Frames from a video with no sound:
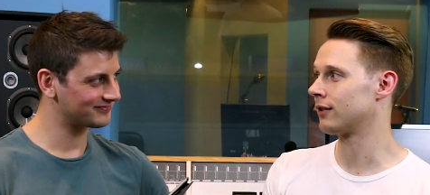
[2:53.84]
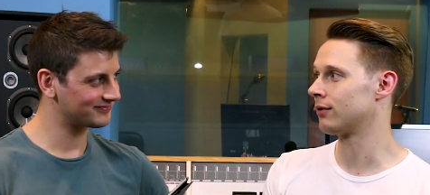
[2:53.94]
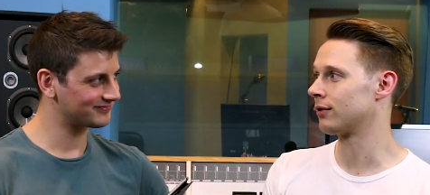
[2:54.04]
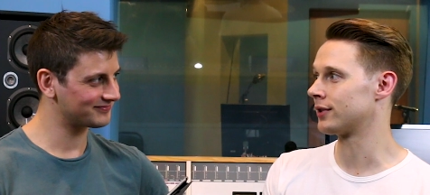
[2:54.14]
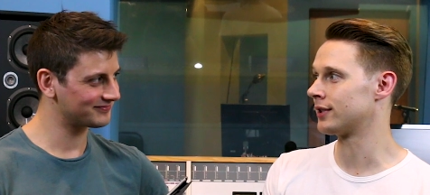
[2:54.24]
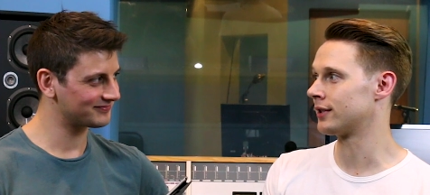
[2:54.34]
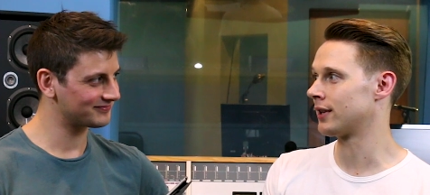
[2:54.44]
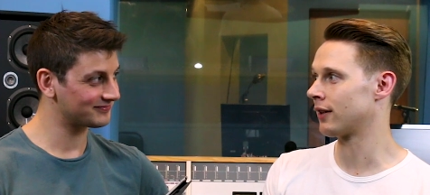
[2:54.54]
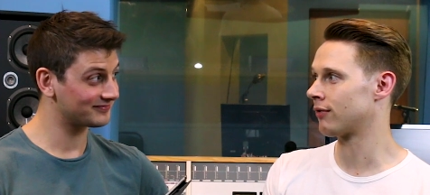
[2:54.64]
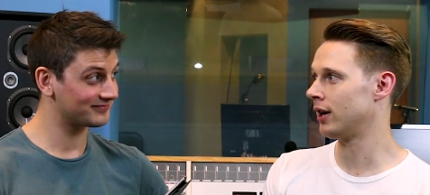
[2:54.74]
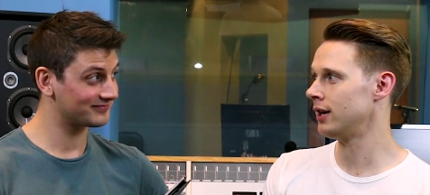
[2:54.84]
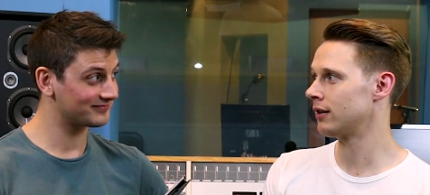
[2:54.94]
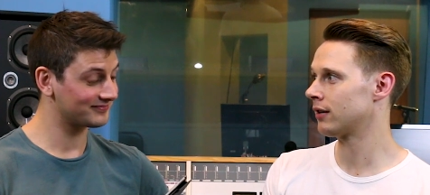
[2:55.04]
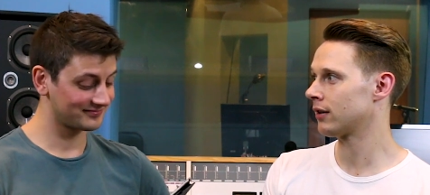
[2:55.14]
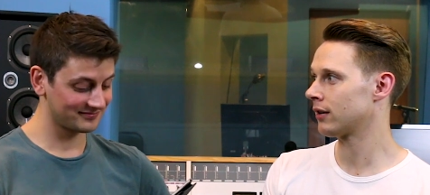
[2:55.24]
Speaker 1: who orders his death, right?
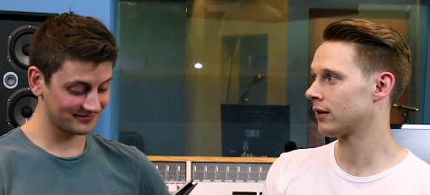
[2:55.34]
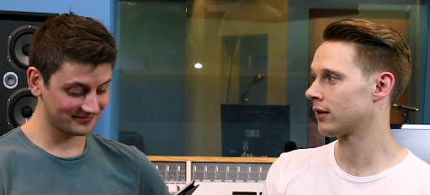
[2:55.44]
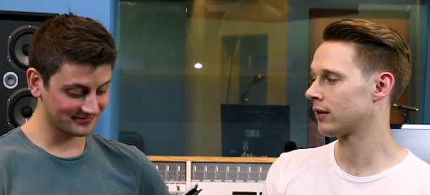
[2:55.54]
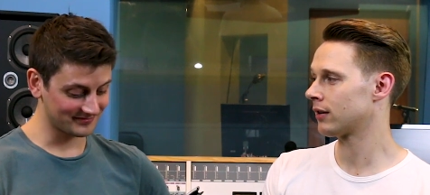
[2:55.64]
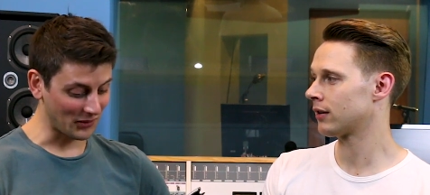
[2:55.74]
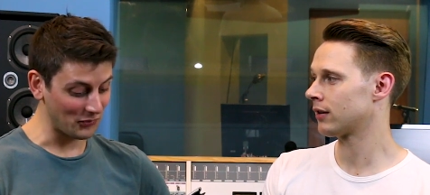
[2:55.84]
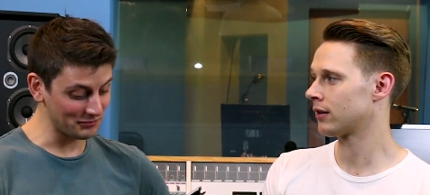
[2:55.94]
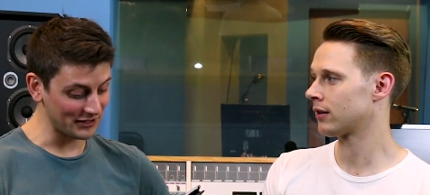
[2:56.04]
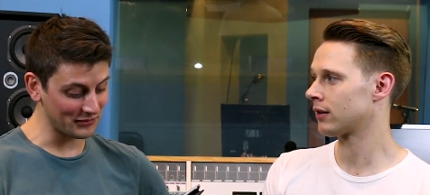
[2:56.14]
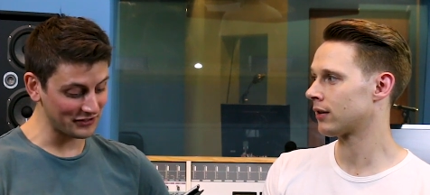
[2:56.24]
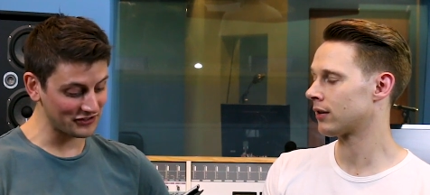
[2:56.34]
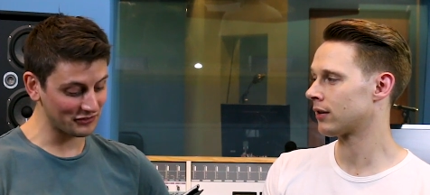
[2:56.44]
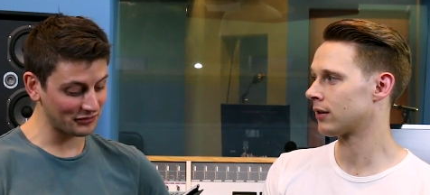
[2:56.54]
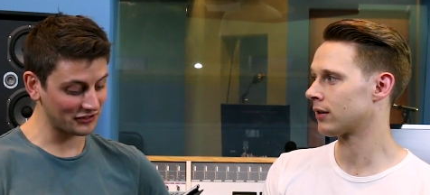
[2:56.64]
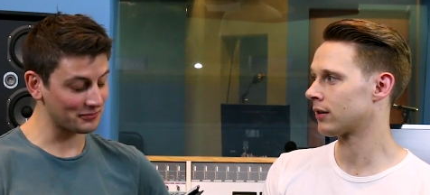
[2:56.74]
One of my questions
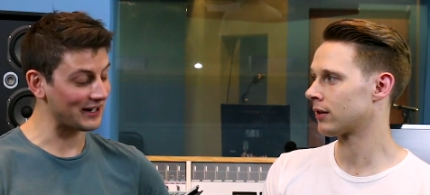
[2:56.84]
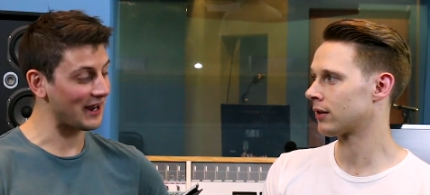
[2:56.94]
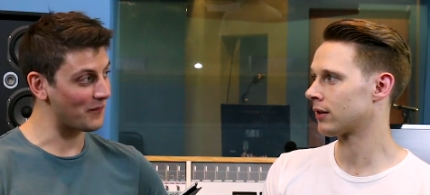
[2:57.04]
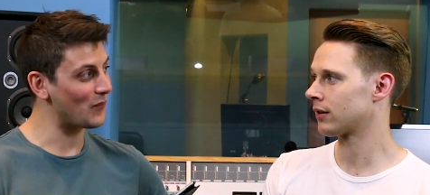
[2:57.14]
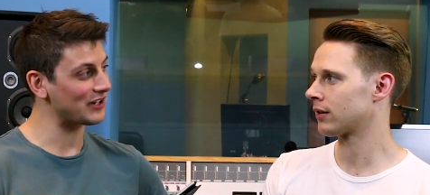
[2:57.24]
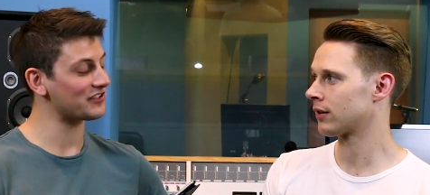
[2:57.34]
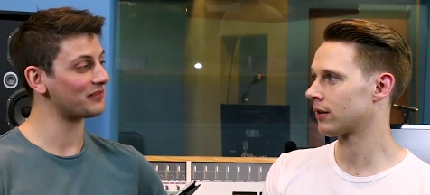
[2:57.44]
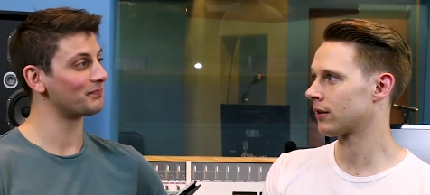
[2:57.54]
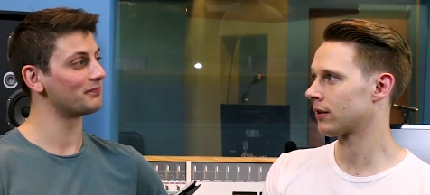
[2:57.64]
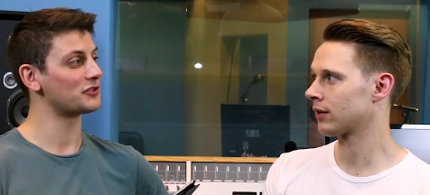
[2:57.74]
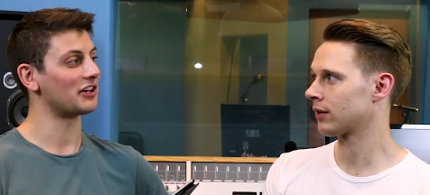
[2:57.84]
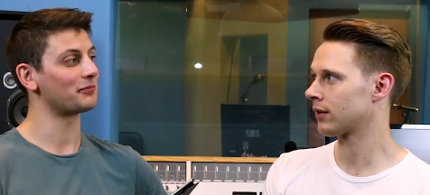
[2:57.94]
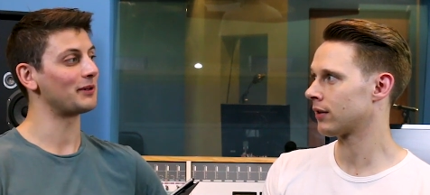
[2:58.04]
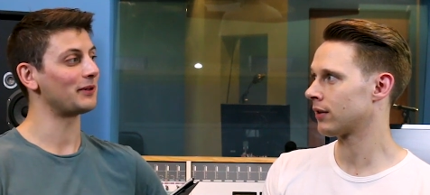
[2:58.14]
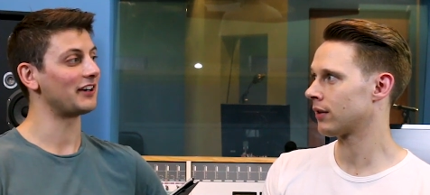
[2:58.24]
was going to be in which
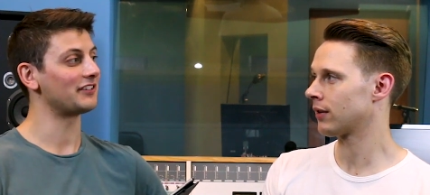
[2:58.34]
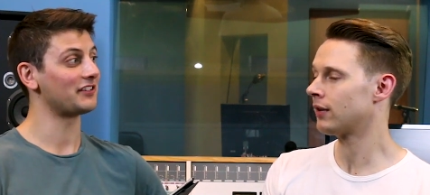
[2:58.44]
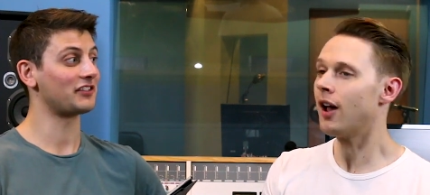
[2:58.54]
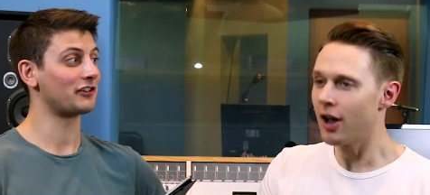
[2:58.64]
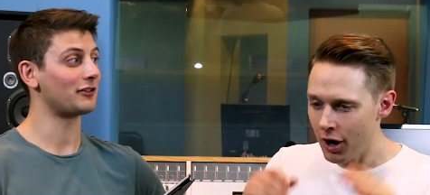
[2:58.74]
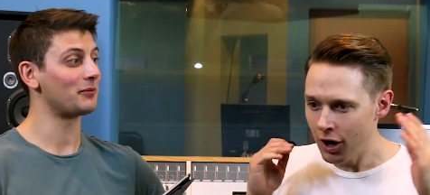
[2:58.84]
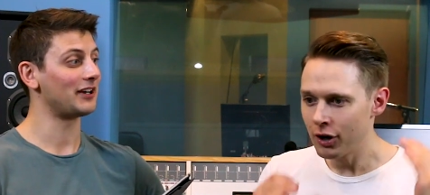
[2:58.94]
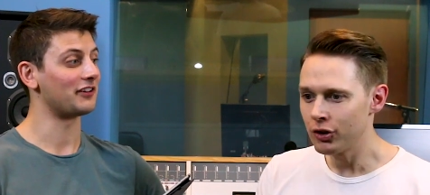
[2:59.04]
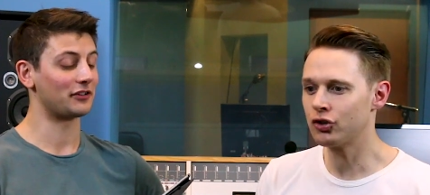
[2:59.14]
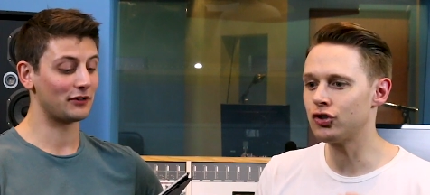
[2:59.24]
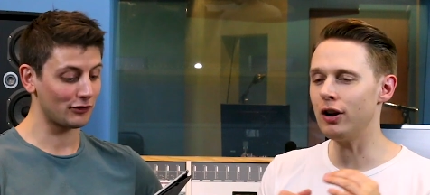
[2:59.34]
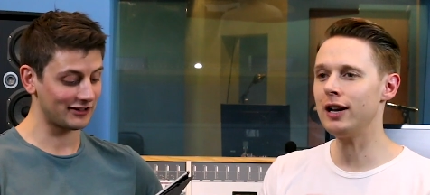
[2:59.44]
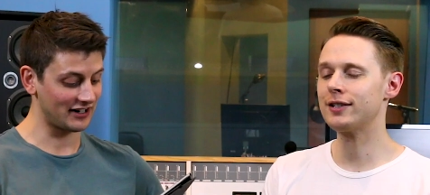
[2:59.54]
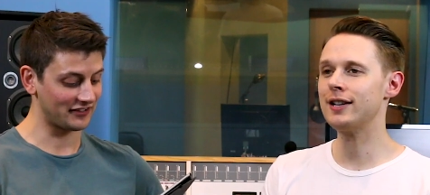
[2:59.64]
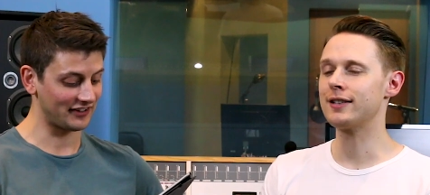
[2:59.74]
Shakespeare play does Cicero appear? So
Speaker 2: you've Julius
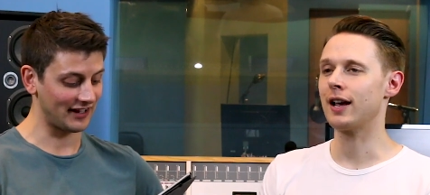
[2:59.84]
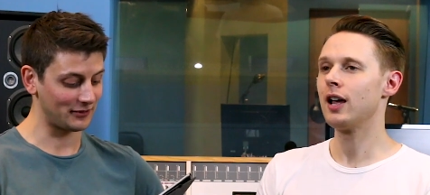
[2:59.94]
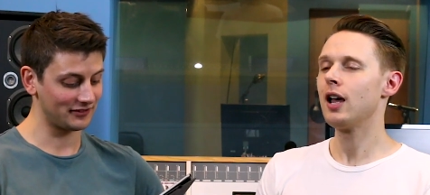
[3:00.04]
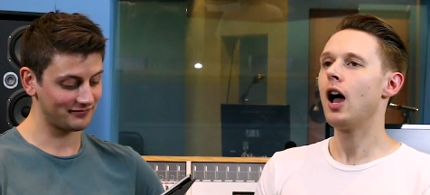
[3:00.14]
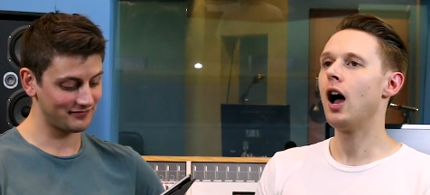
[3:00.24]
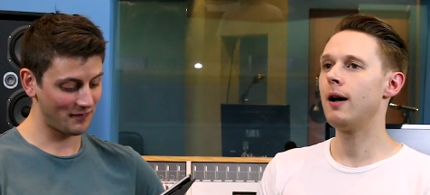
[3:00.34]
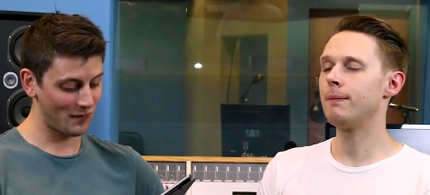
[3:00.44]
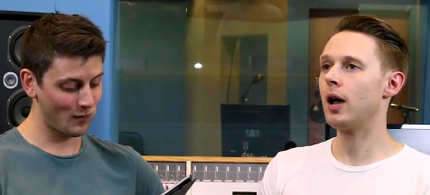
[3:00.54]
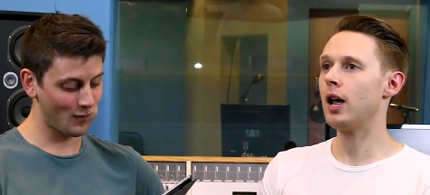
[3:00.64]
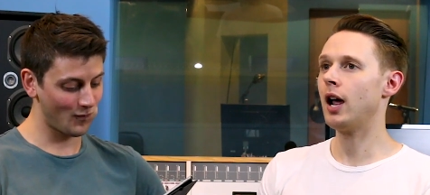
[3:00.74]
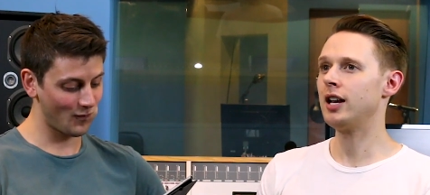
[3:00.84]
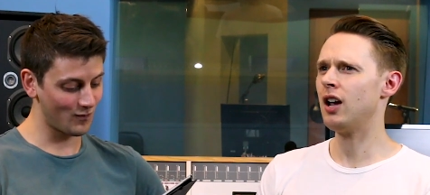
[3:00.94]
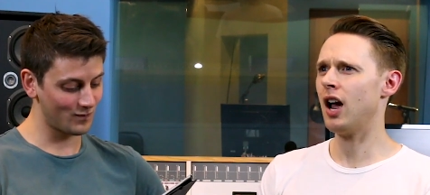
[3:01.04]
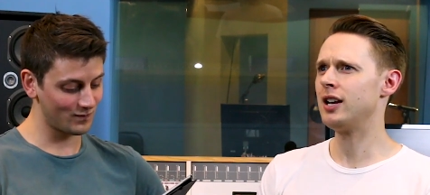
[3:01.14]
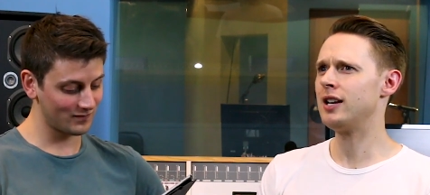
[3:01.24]
already answered Caesar. that one. Um, and he
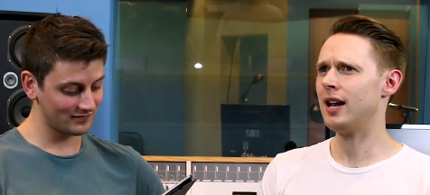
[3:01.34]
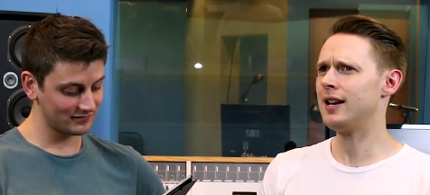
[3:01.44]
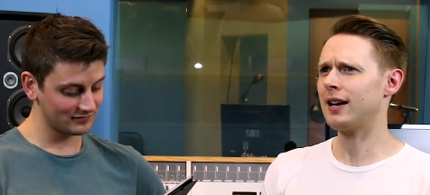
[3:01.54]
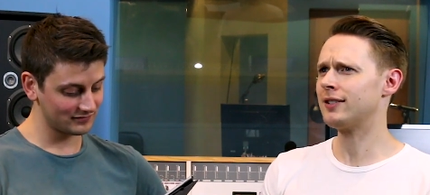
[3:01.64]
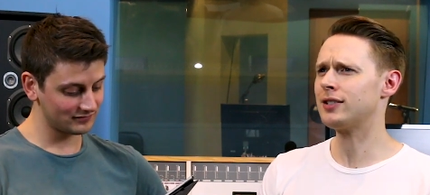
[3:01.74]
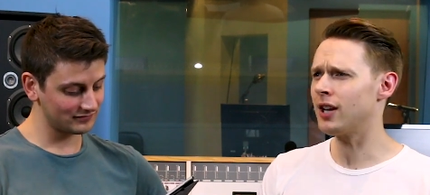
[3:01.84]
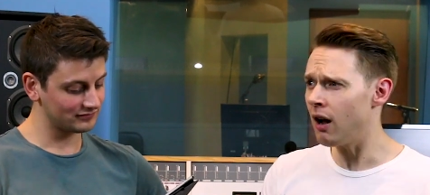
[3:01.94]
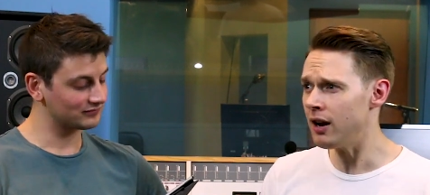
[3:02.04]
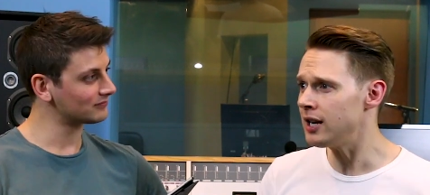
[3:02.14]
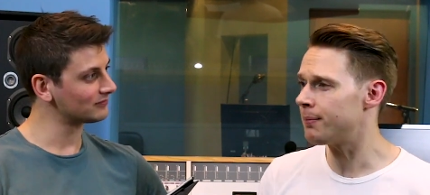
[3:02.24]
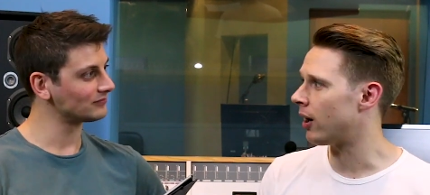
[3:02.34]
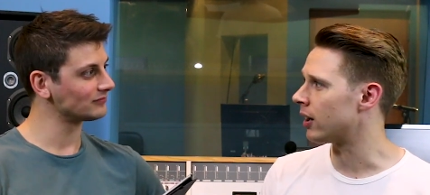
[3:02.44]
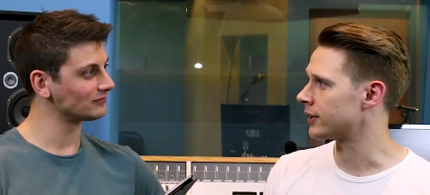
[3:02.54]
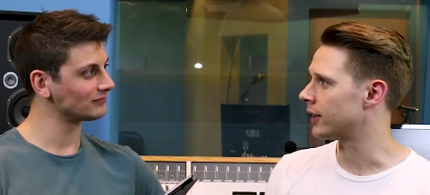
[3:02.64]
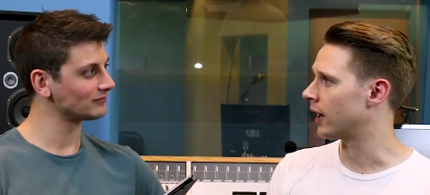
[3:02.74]
and he, he has a tiny
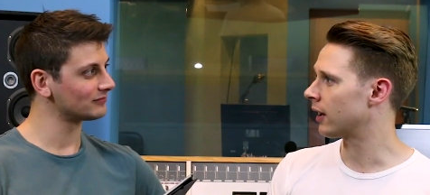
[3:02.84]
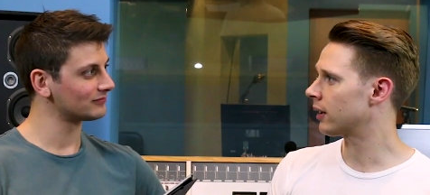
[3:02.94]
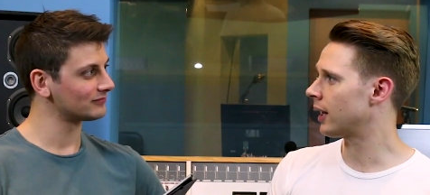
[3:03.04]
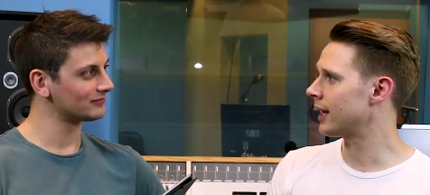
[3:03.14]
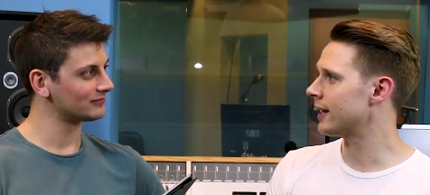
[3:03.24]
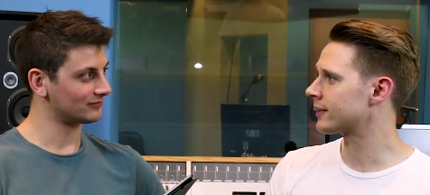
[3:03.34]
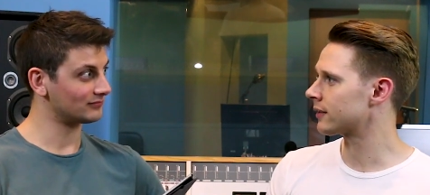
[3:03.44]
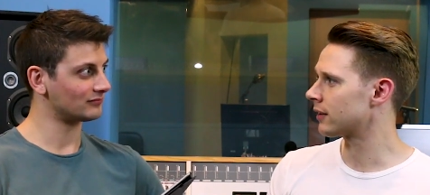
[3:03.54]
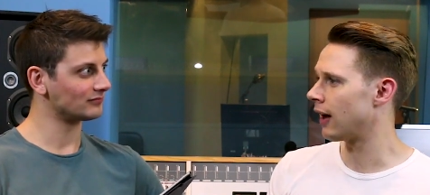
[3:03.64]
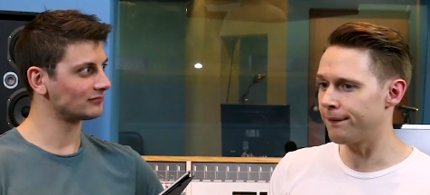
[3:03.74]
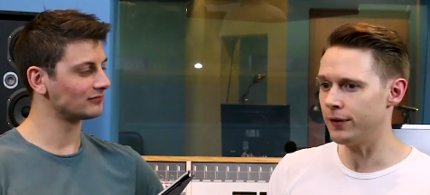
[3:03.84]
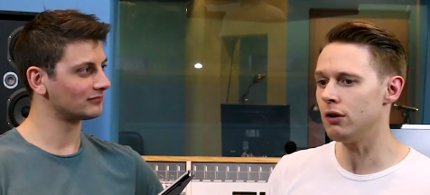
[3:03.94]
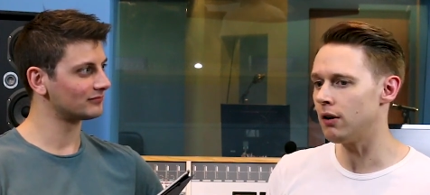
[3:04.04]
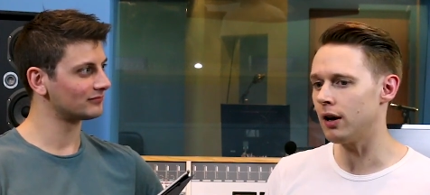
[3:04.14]
part in it. Like he has mm. a few